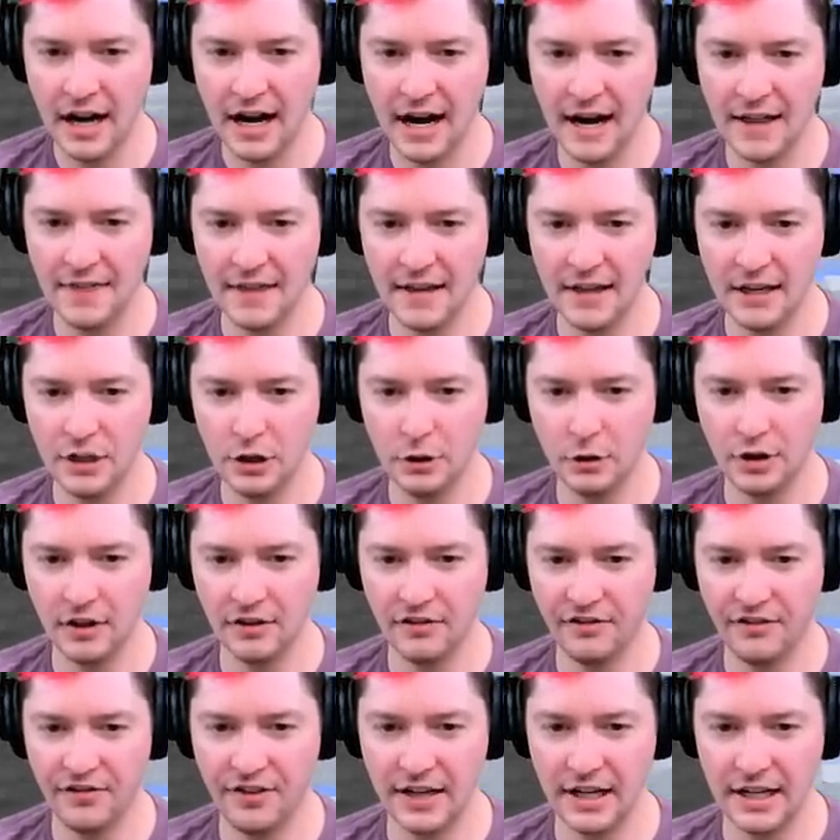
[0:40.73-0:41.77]
and then you can
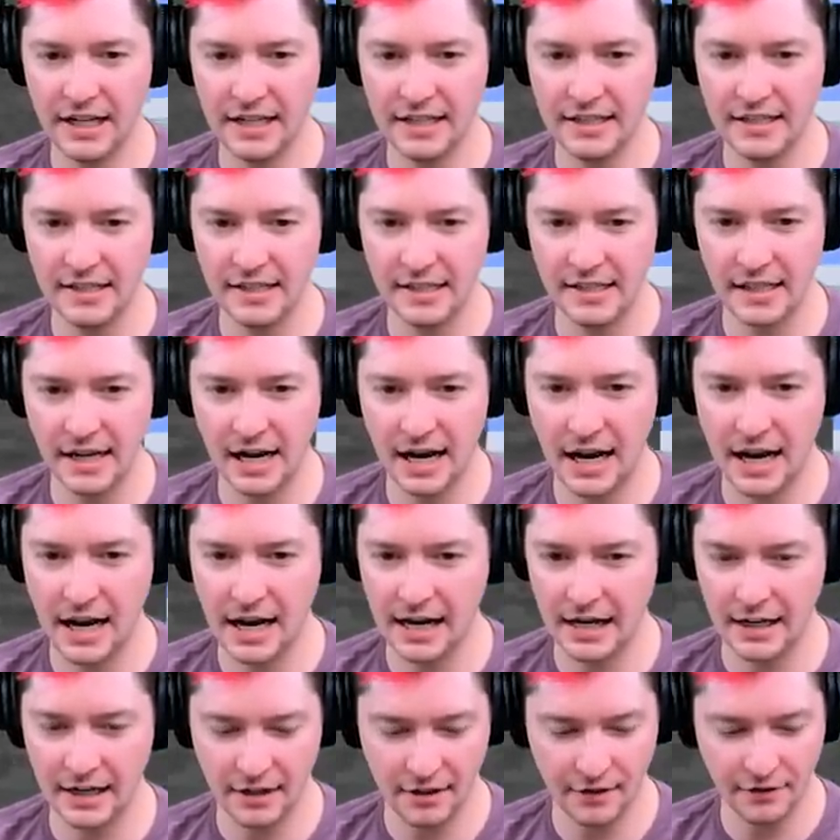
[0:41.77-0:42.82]
fit
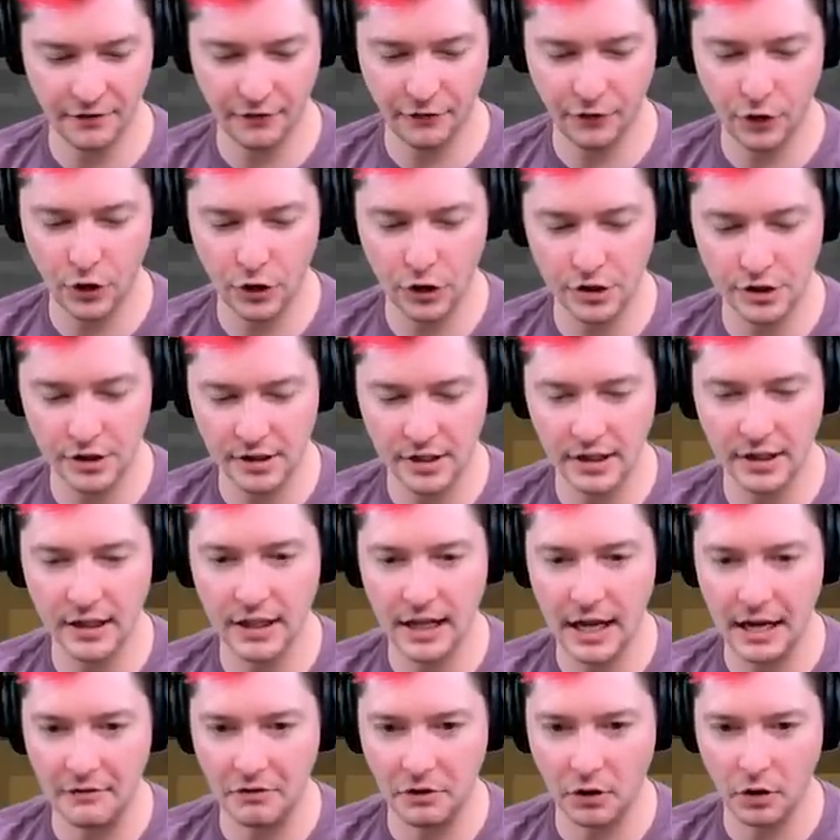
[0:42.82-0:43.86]
inside the first
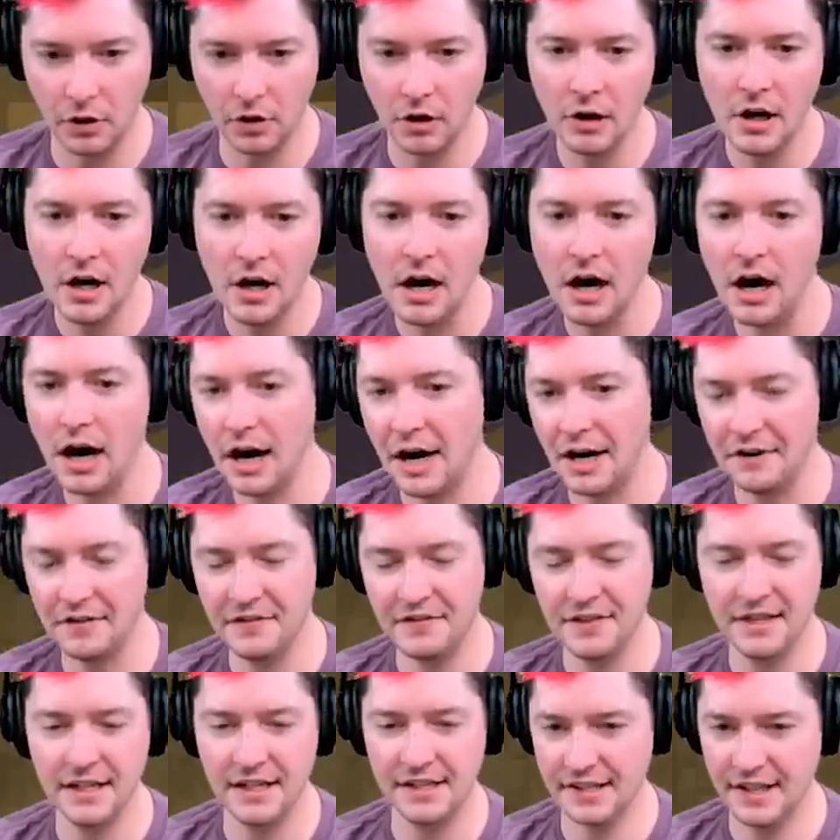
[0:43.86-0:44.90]
level
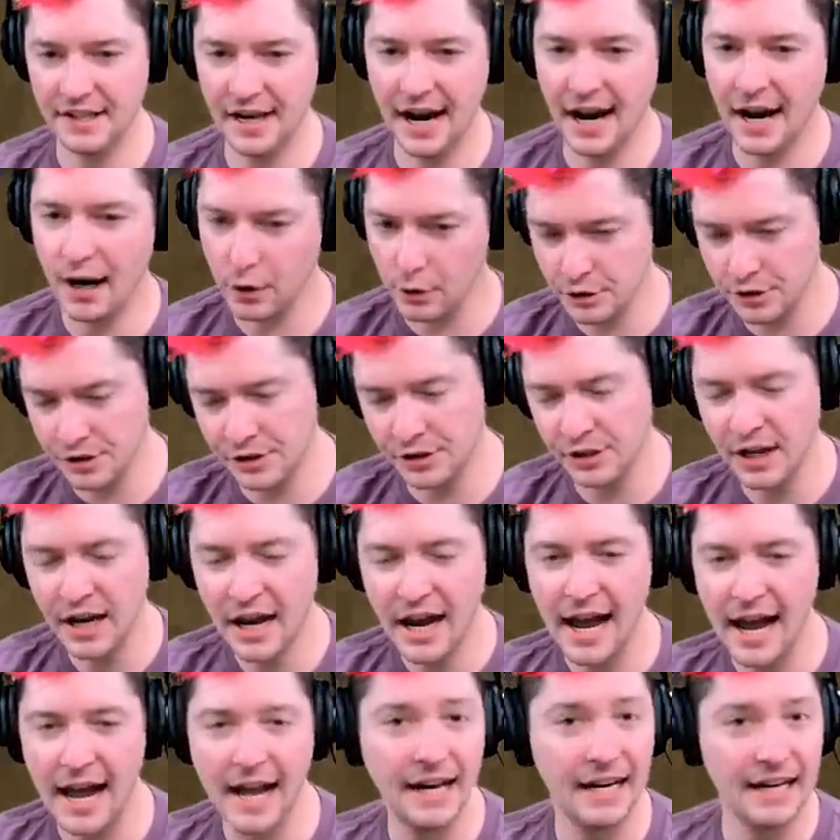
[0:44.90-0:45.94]
of this house,
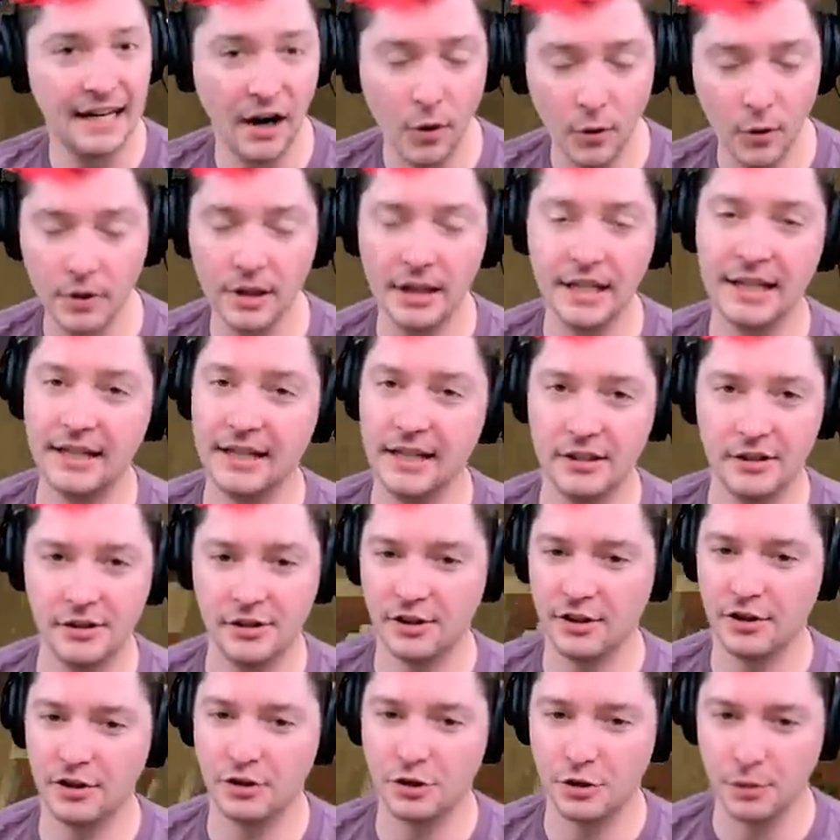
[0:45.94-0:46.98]
and it only
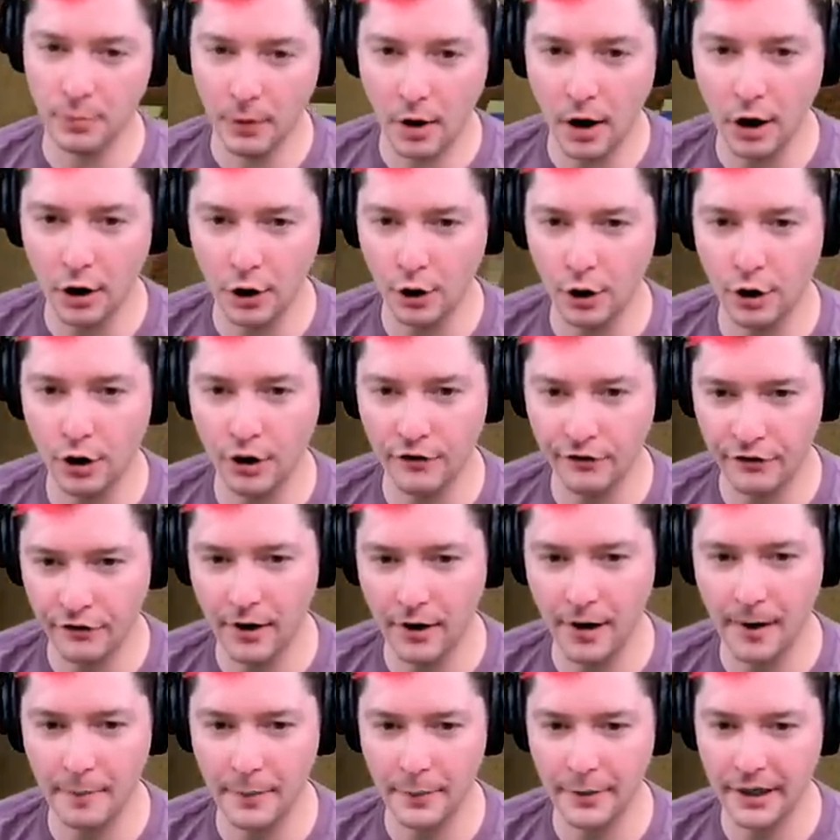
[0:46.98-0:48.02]
gets smaller
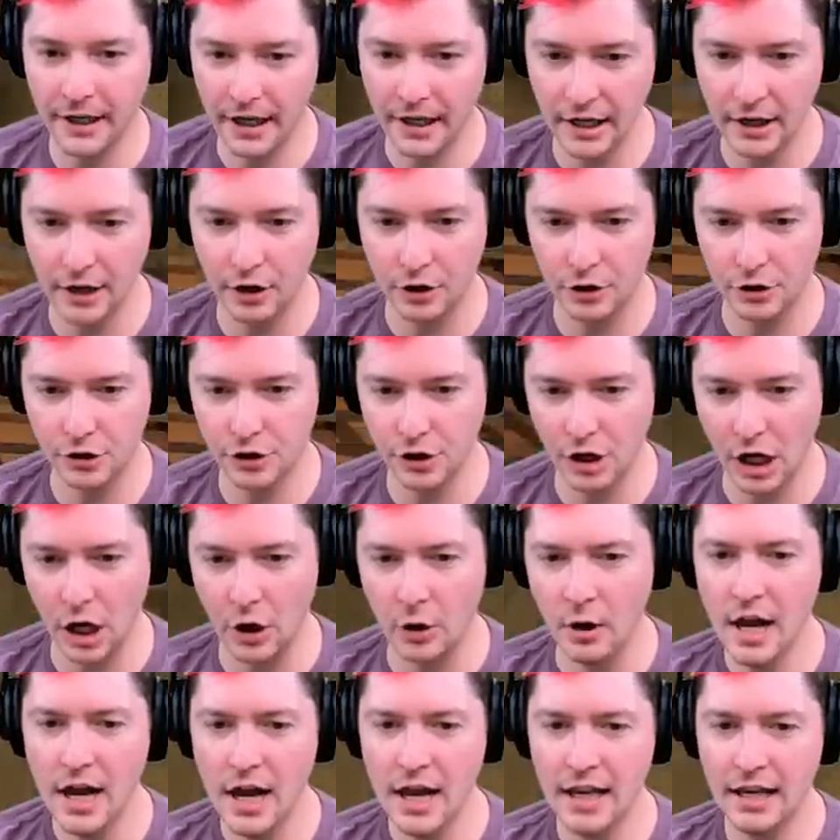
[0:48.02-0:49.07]
from here.
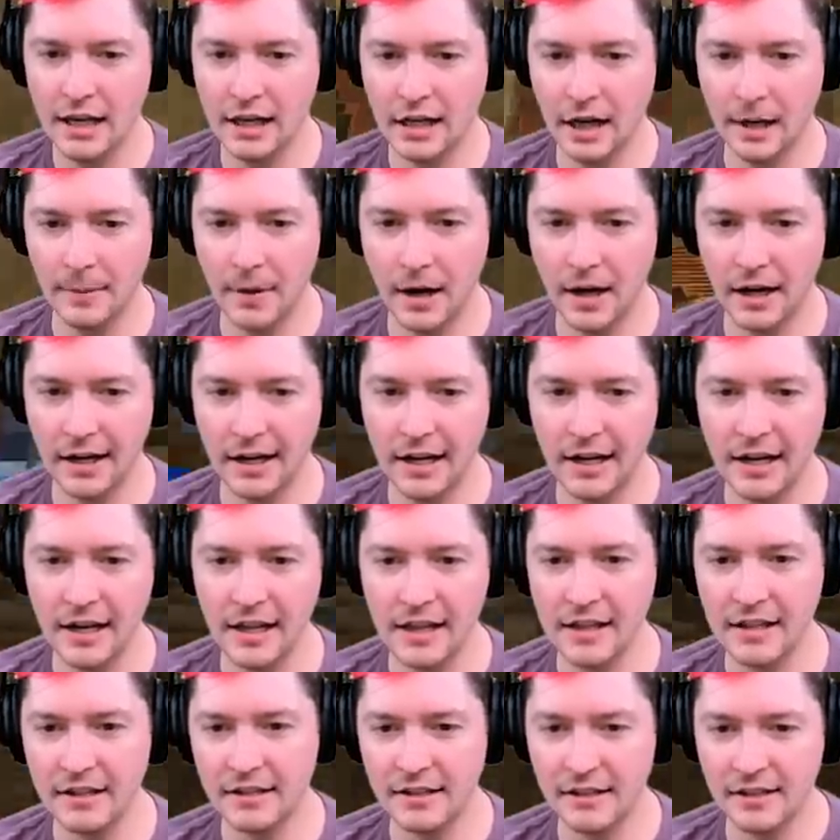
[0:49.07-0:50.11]
So you come on in,
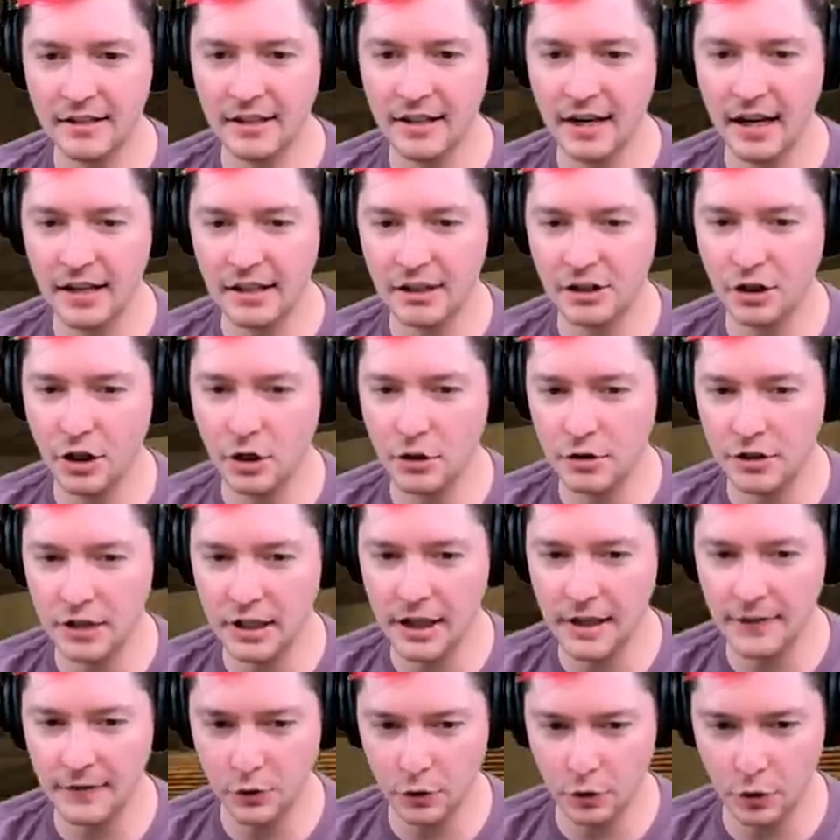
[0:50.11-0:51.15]
and this is a nice, cozy
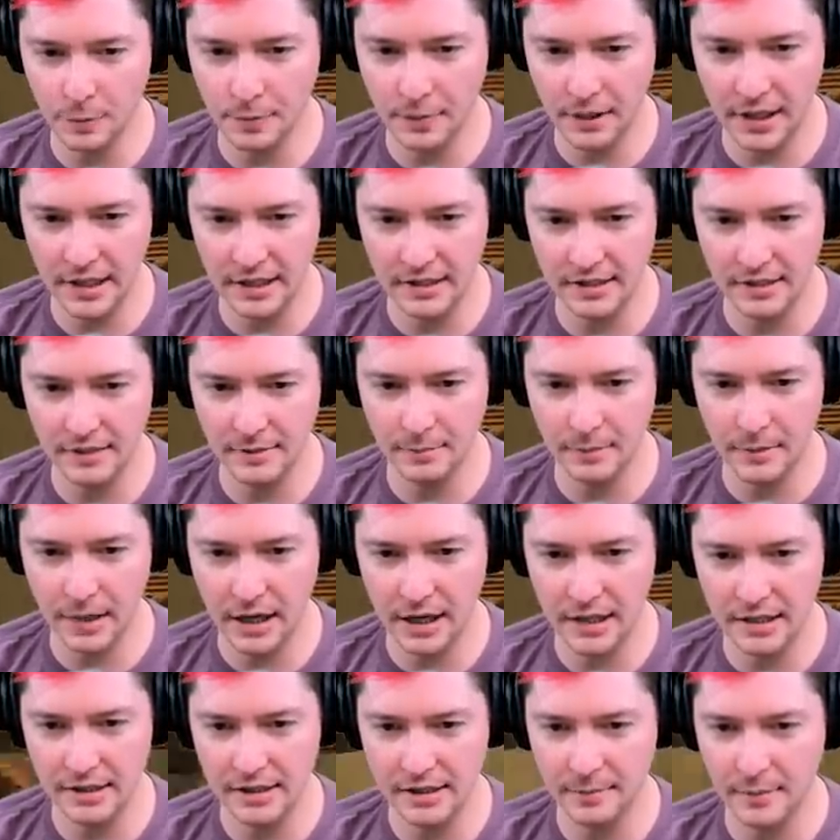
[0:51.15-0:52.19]
living room. You got some
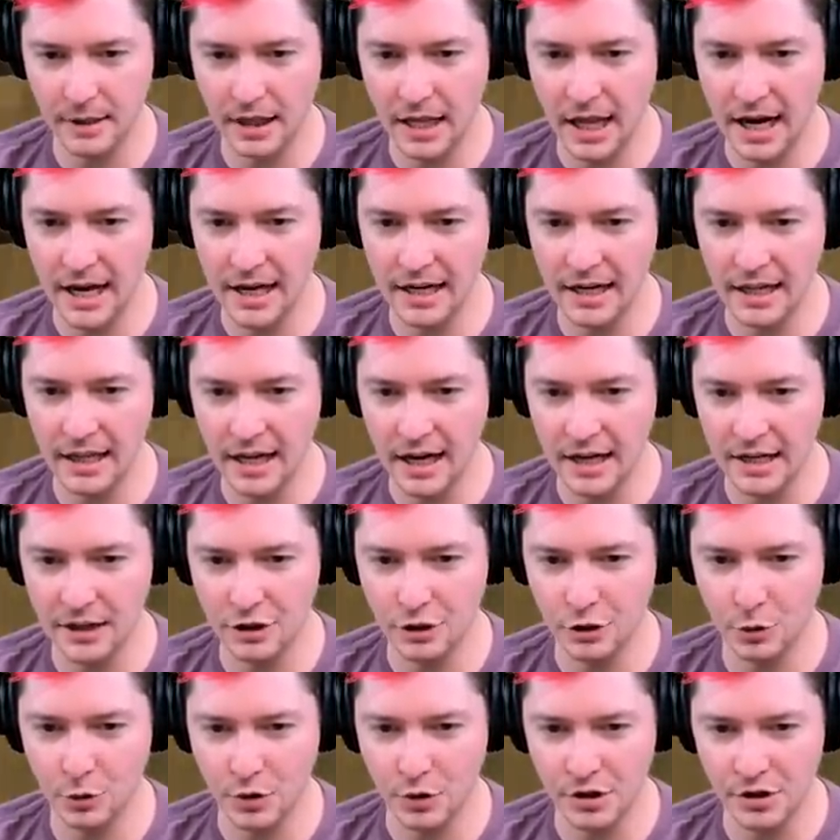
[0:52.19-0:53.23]
uh, some light, a light
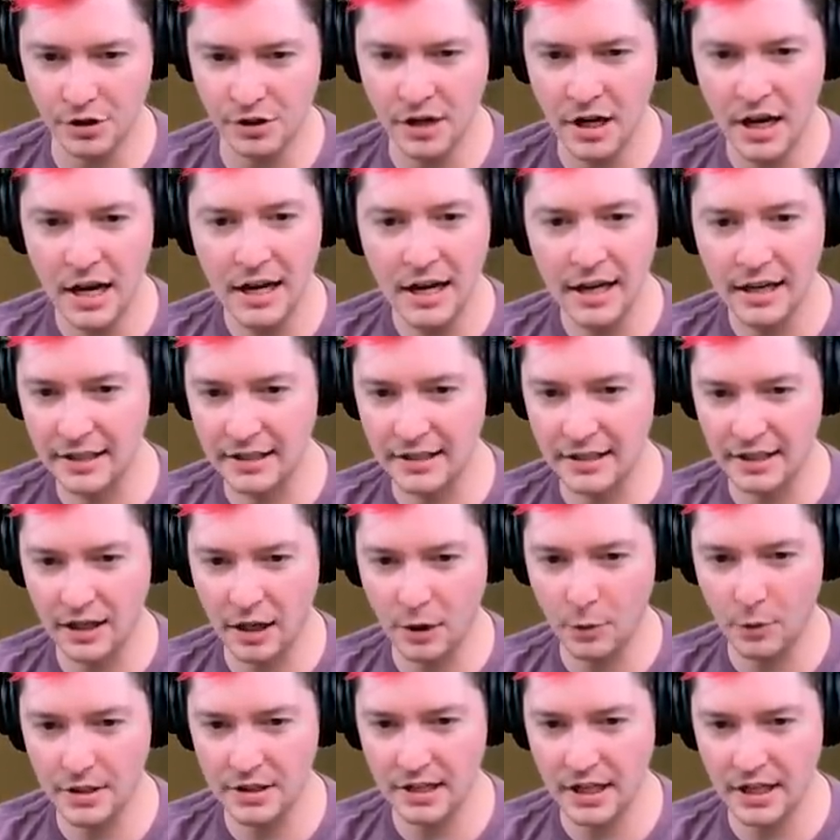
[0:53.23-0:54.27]
source. You can
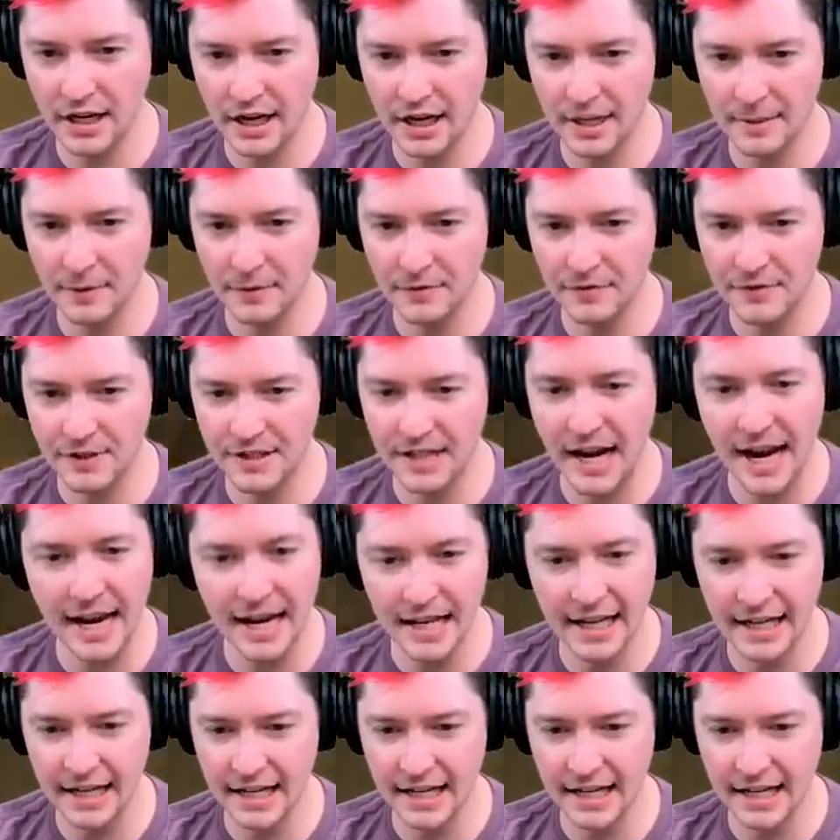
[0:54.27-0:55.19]
tell what time of day it